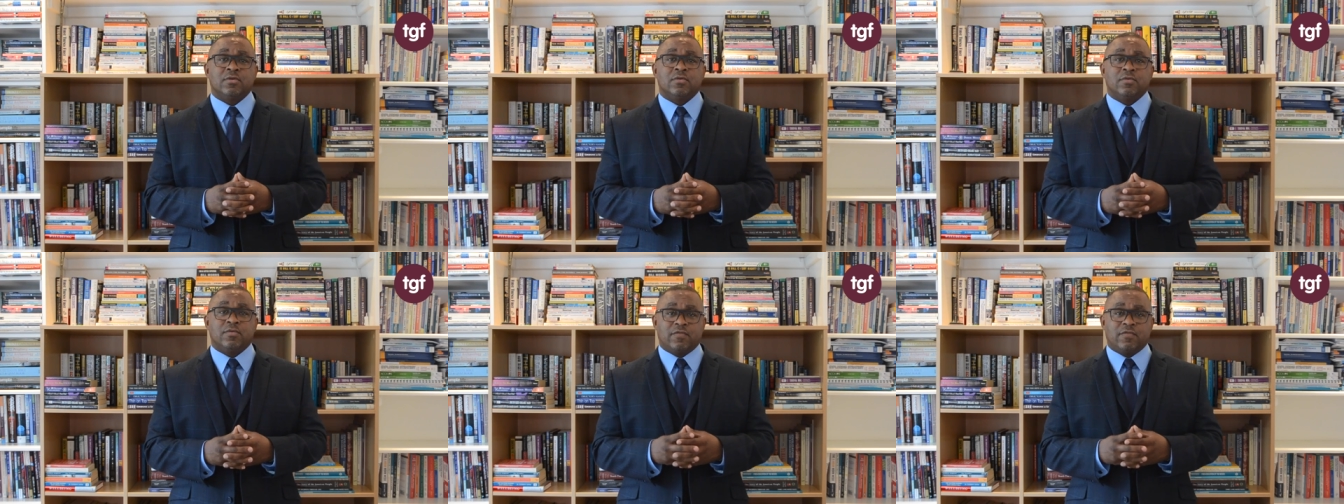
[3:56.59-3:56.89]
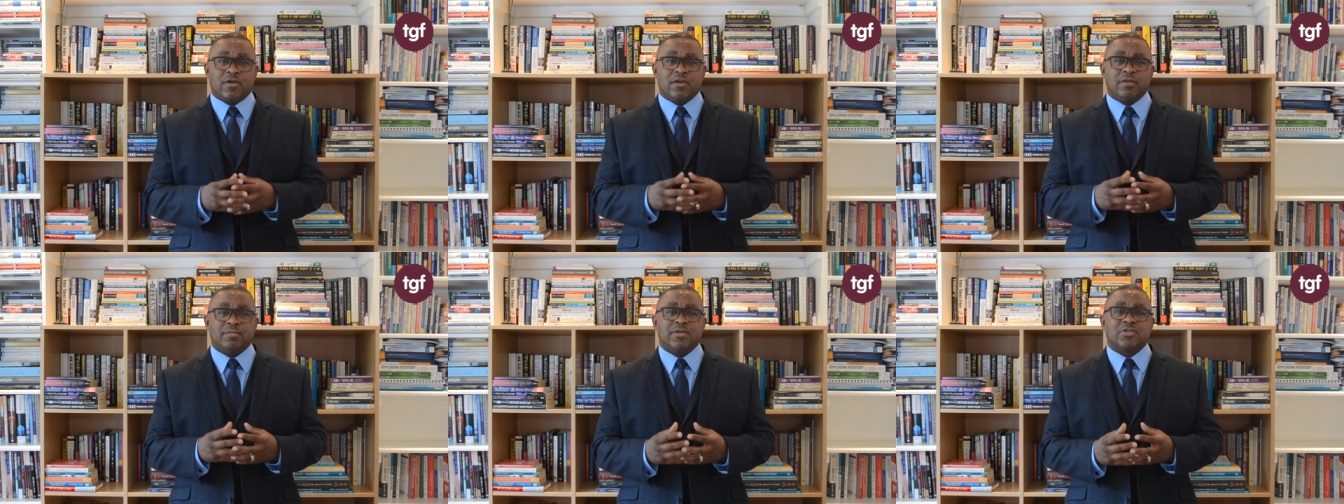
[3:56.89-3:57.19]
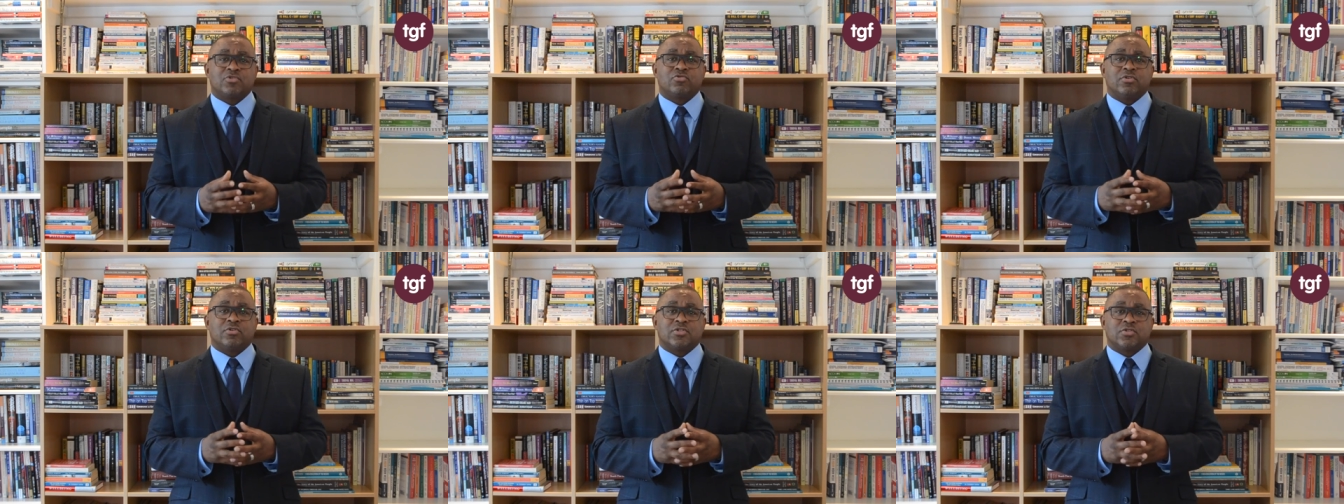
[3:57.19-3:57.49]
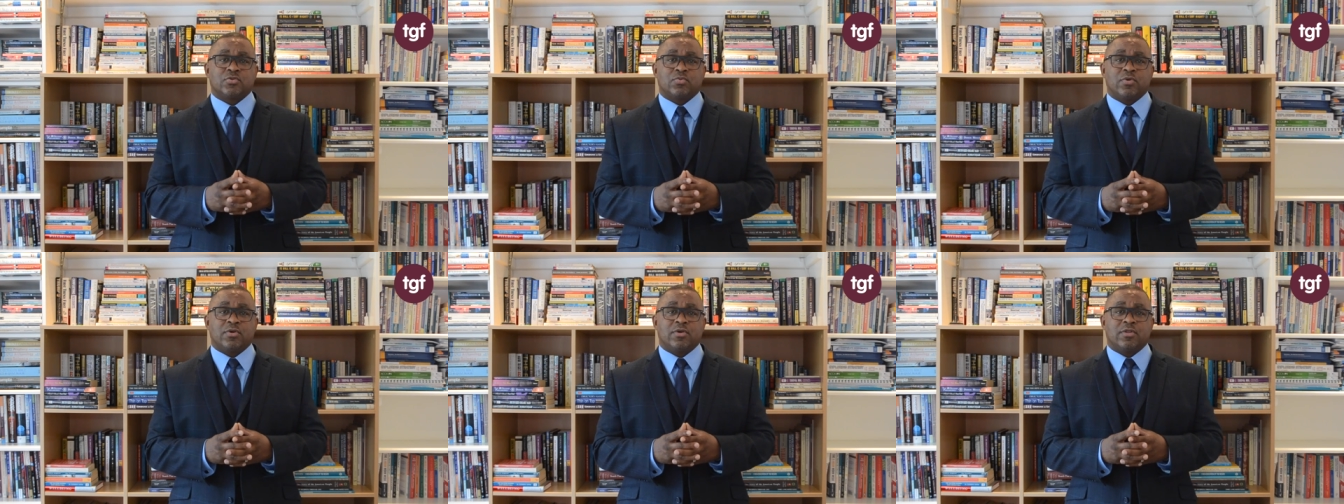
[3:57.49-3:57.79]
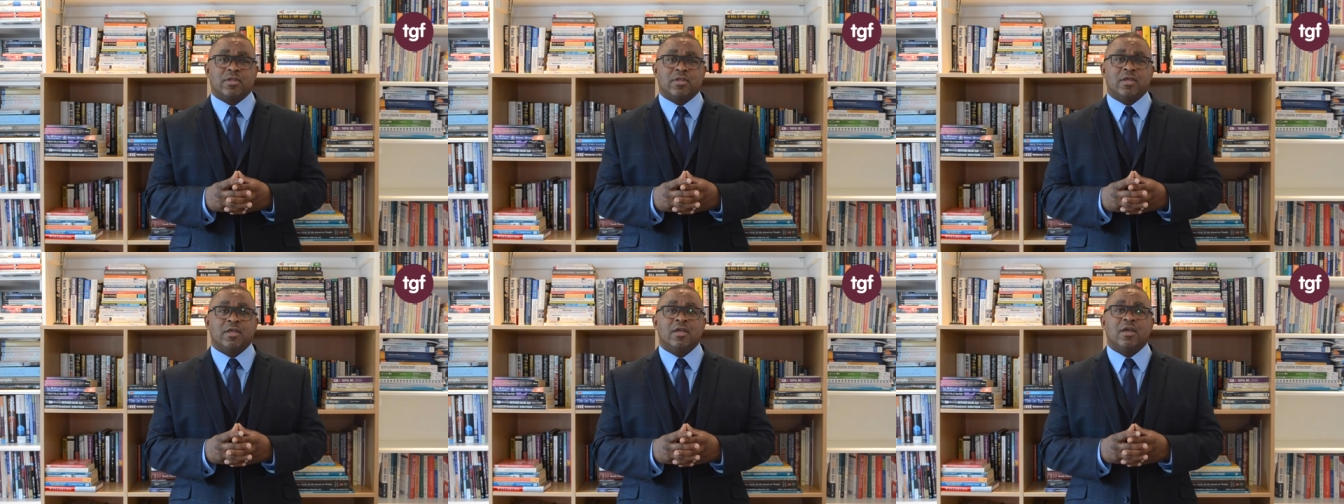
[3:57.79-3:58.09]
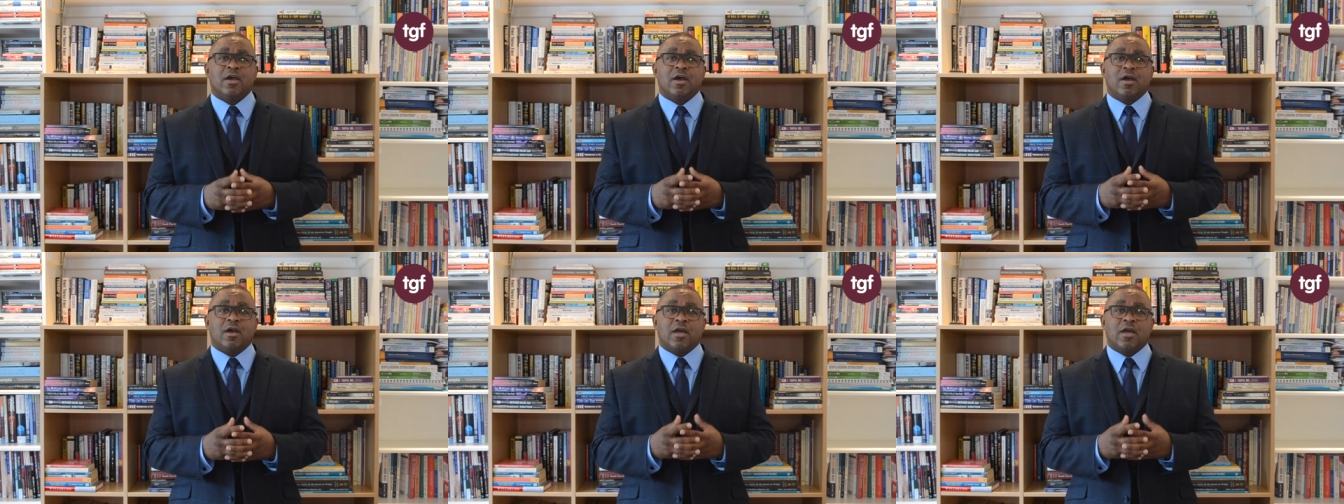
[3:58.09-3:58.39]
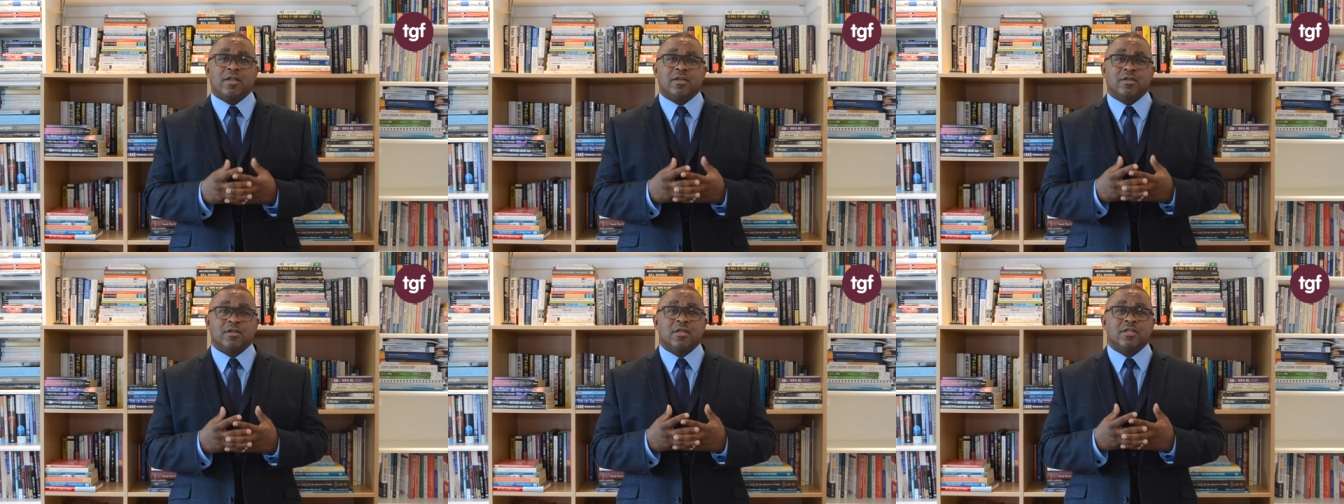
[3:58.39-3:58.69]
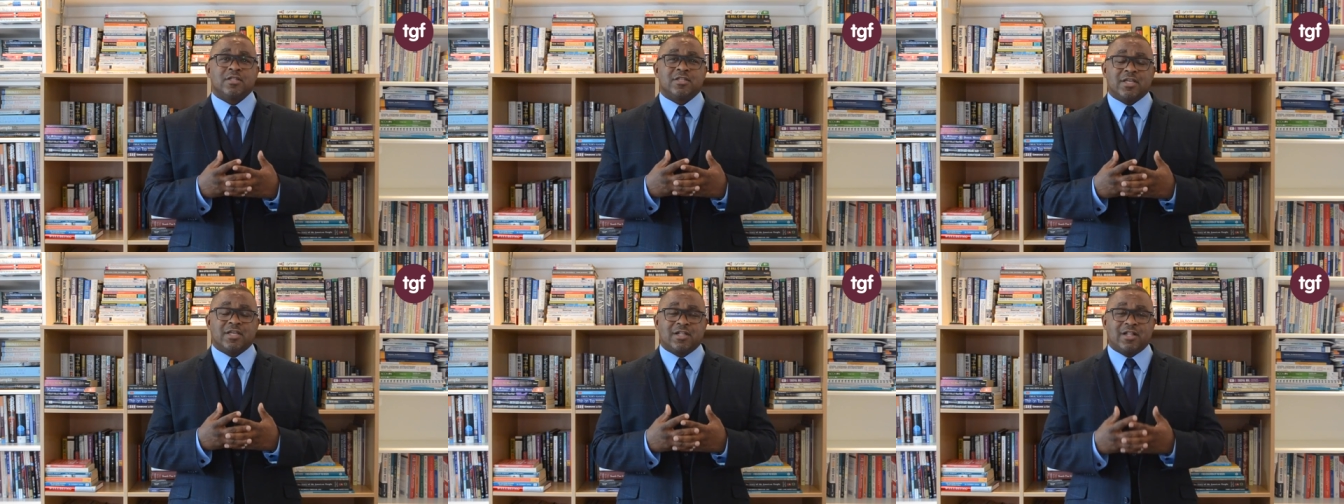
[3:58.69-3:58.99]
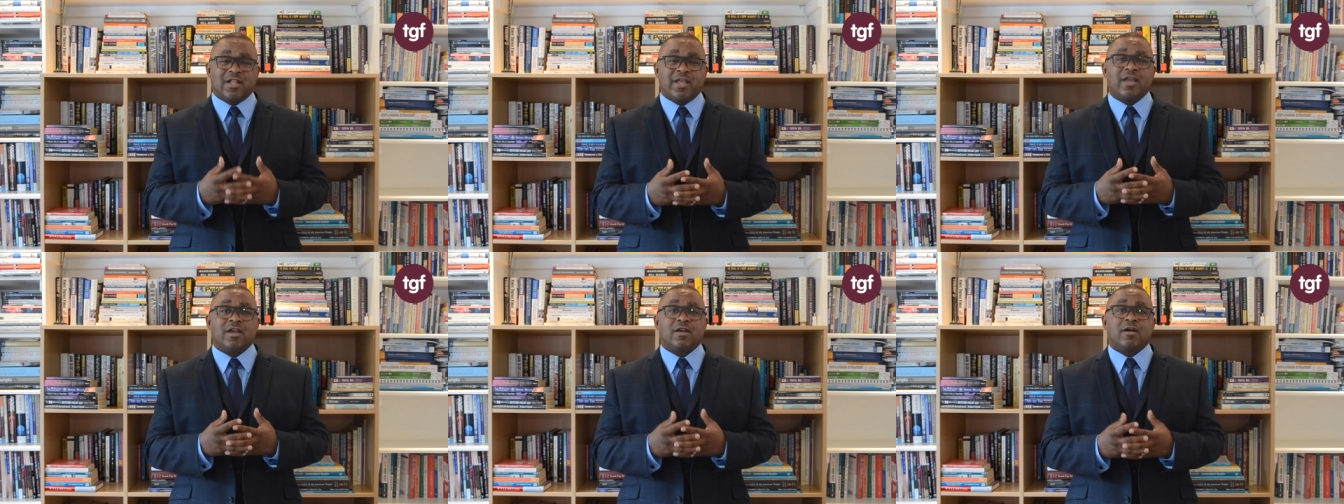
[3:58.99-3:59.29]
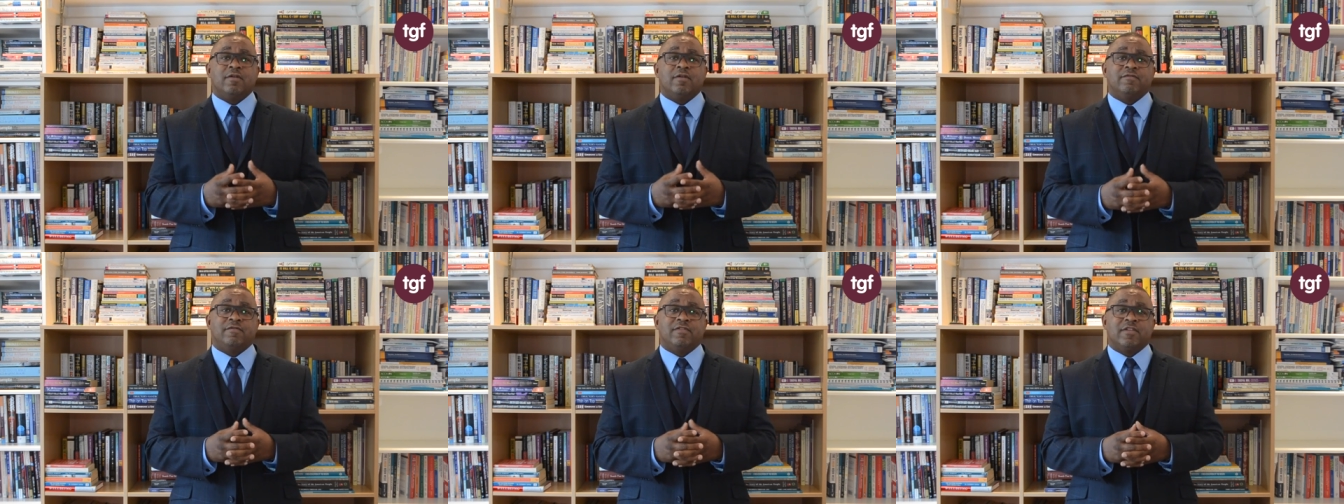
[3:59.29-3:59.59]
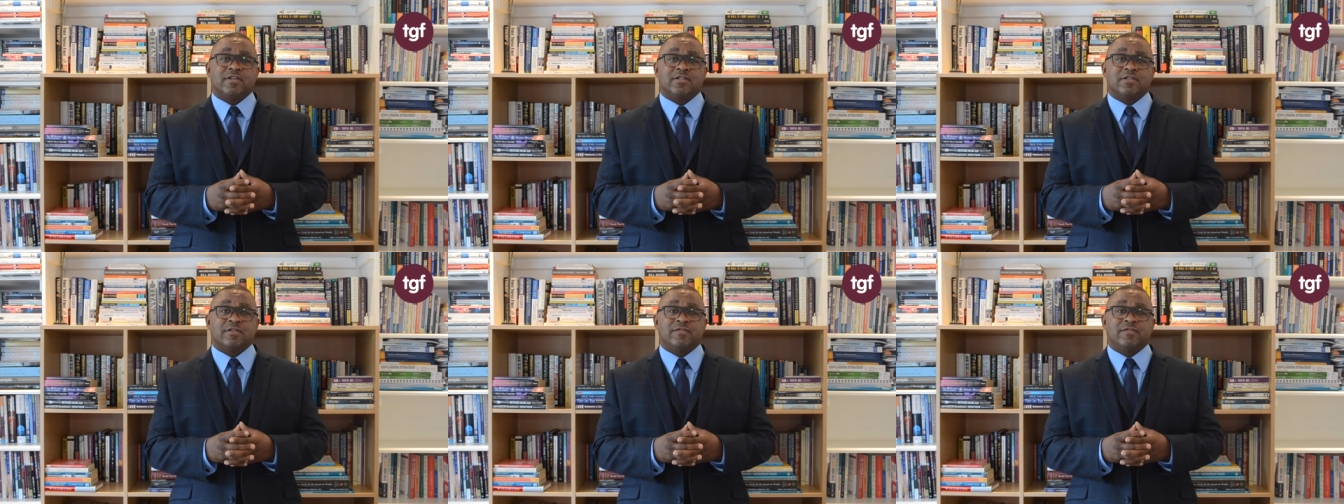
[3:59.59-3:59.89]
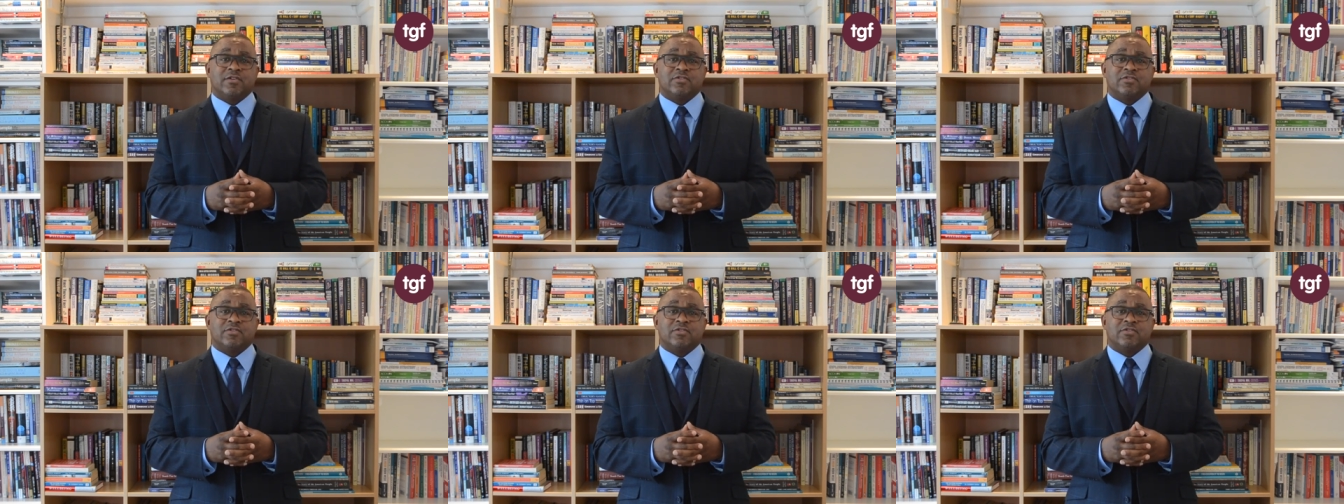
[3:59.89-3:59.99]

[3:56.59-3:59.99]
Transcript: We've got to be trustworthy and declare conflict of